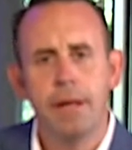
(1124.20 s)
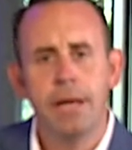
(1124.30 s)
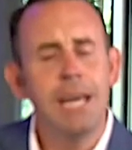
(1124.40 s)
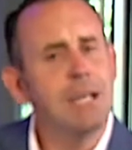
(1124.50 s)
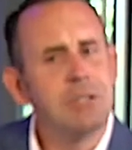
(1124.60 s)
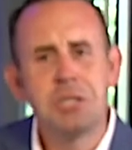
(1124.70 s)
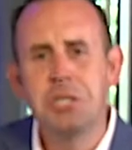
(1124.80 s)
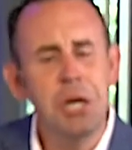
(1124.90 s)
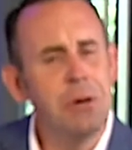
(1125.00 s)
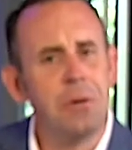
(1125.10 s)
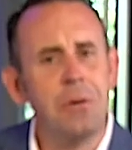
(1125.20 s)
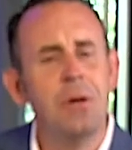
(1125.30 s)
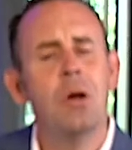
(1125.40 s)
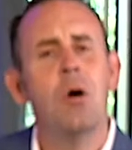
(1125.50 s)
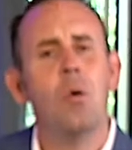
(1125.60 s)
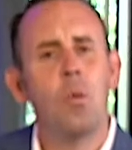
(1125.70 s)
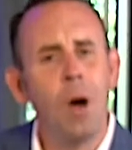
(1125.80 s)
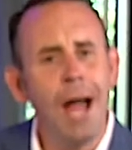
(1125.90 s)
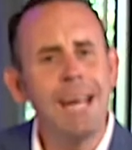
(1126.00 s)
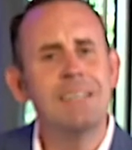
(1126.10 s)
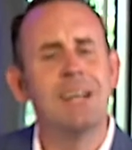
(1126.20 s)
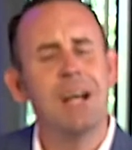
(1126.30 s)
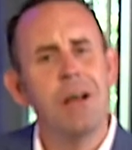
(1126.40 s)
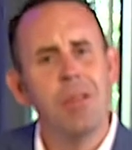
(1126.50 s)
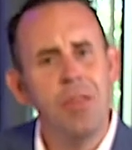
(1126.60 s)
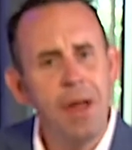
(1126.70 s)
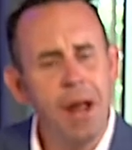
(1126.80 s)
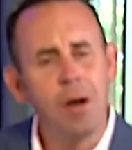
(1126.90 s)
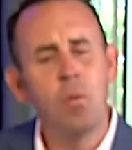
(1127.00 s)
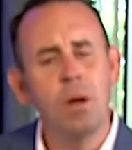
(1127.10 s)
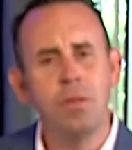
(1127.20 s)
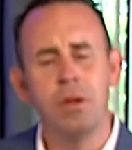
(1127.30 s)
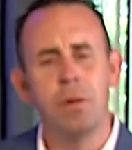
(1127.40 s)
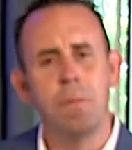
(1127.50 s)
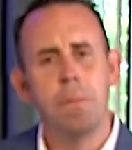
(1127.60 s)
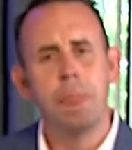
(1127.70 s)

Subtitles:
He is still right there with you.